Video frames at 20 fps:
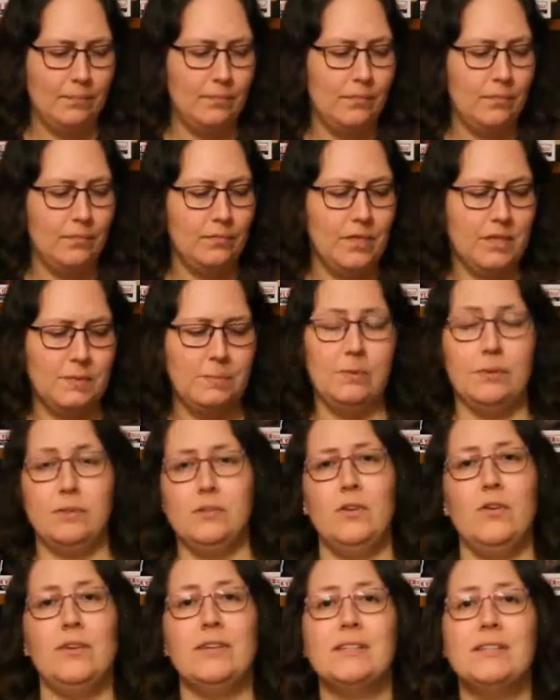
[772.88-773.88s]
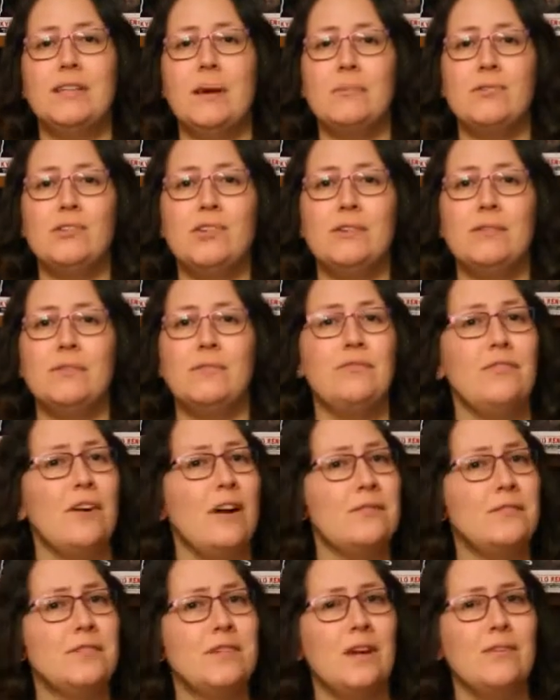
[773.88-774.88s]
This book is no exception,
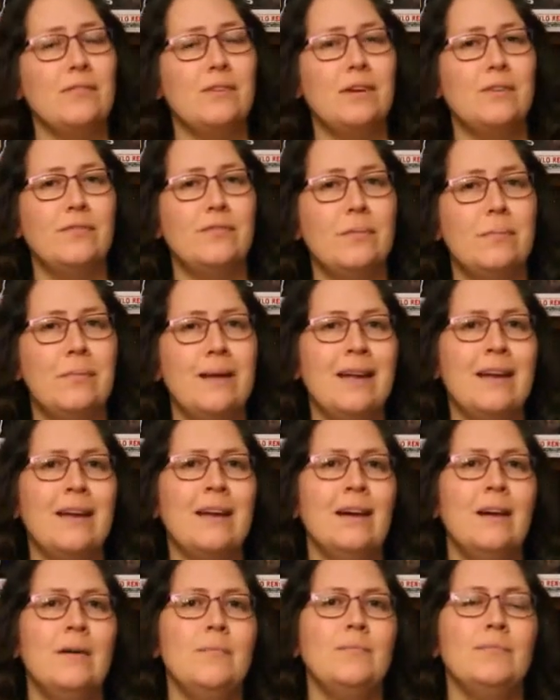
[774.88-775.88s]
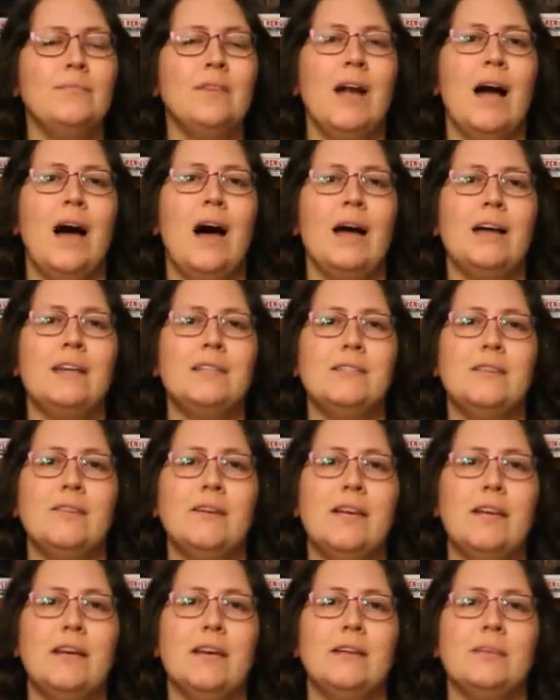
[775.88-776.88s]
5-star read for me. It's
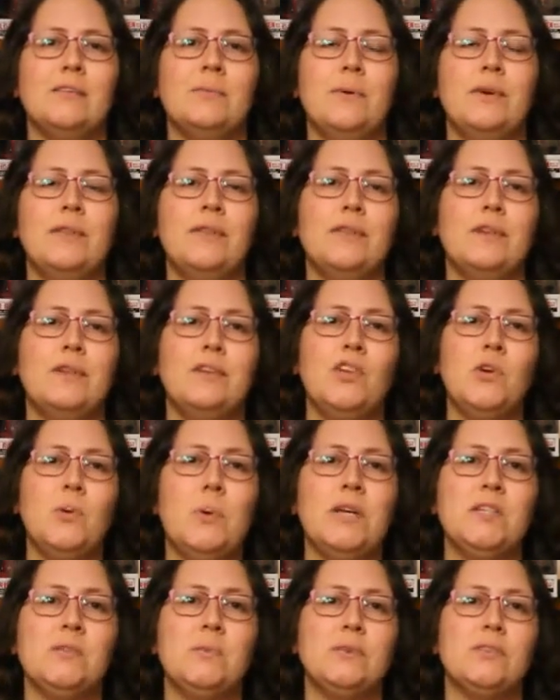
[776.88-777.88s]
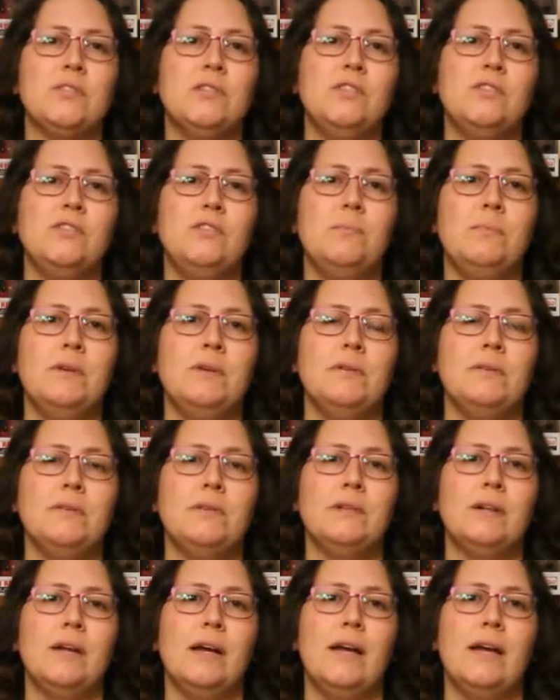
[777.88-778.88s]
looking at when the US wanted to build
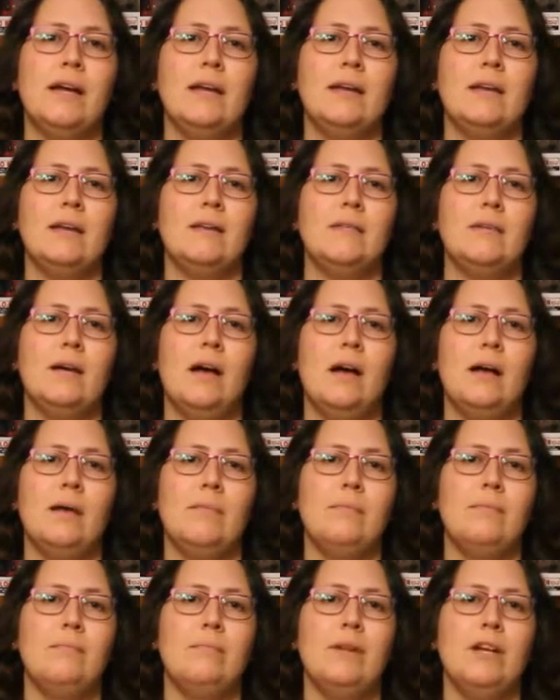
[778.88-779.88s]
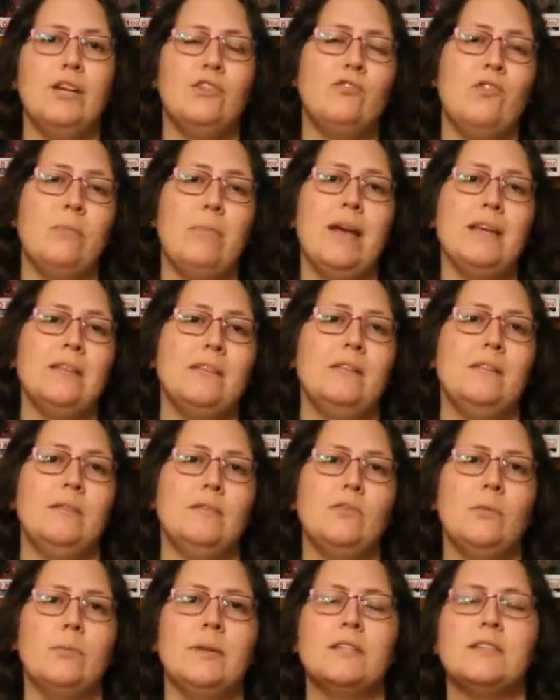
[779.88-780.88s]
a military base and
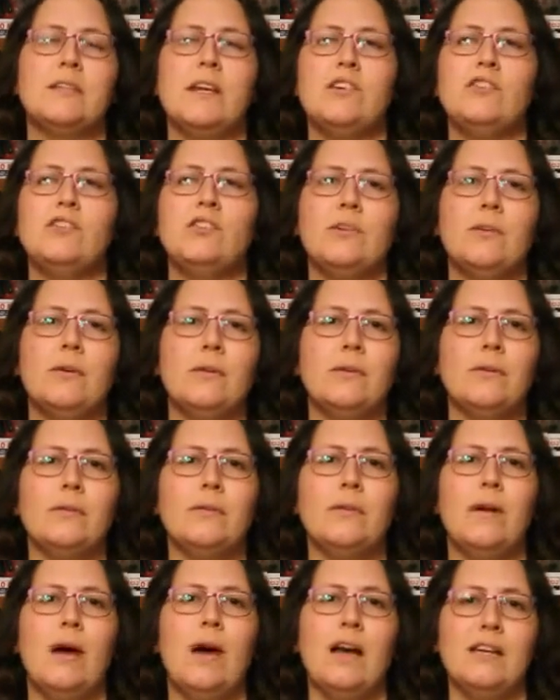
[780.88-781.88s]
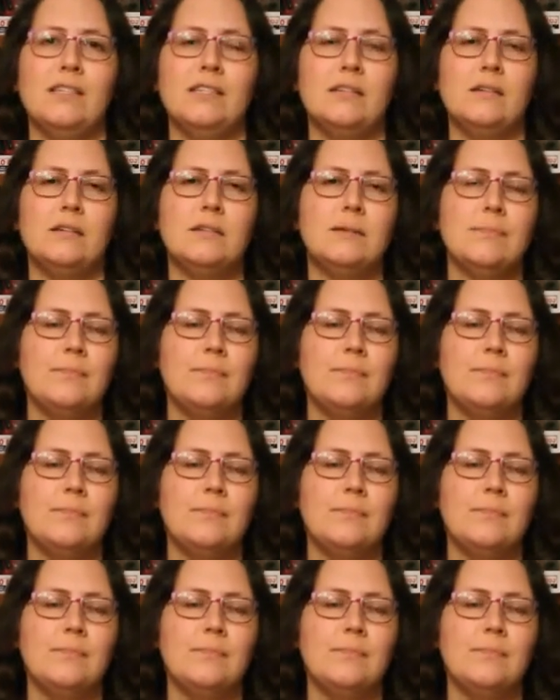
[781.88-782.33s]
atomic station on Iceland.